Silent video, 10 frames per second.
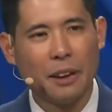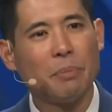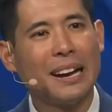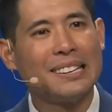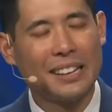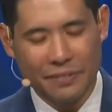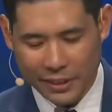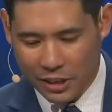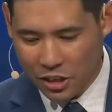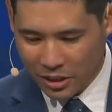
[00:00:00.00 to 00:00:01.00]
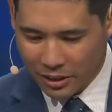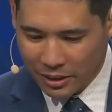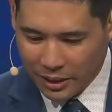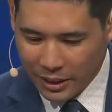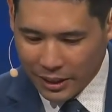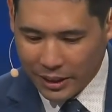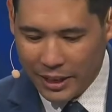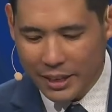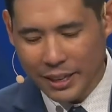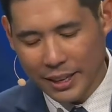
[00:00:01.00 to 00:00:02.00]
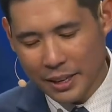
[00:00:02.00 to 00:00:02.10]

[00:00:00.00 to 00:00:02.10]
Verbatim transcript: And by definition, the